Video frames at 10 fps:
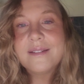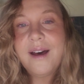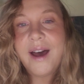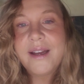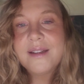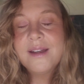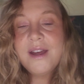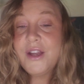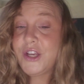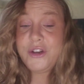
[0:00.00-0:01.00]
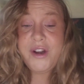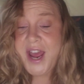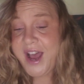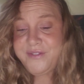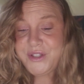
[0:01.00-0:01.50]
Like, you don't
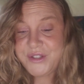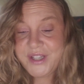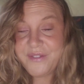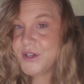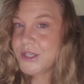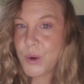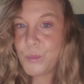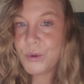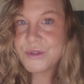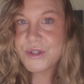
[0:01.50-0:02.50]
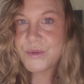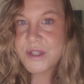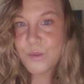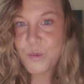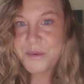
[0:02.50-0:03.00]
have to if you don't want to
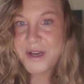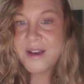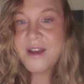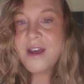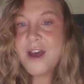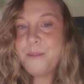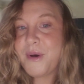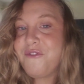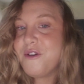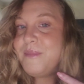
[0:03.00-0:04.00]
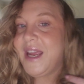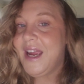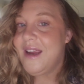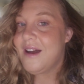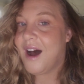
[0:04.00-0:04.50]
as a woman, but for
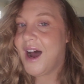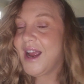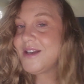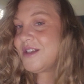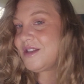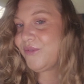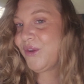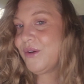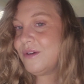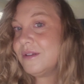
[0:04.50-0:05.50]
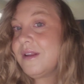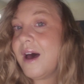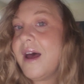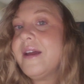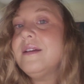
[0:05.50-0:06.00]
me, I just feel
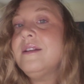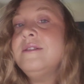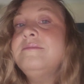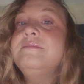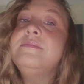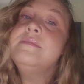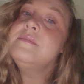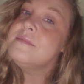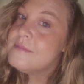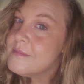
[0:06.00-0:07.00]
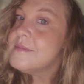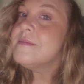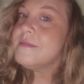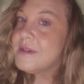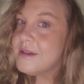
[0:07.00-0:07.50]
like
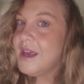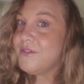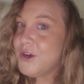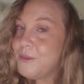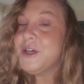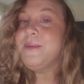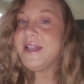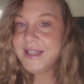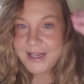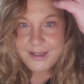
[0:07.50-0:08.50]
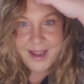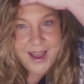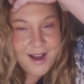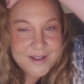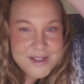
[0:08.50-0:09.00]
even though I'm going to be cleaning the
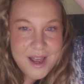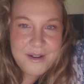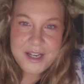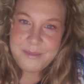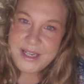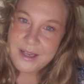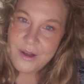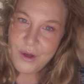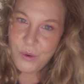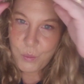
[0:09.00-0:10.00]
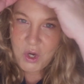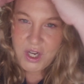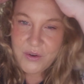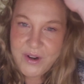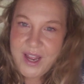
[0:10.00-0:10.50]
house, I'm going to be
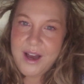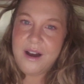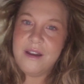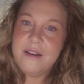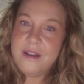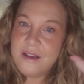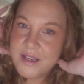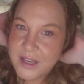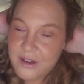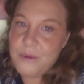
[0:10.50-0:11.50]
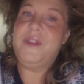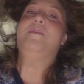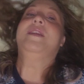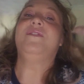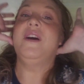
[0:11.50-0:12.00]
walking around, you know, with a
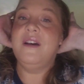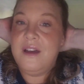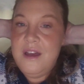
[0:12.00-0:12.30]
bit of a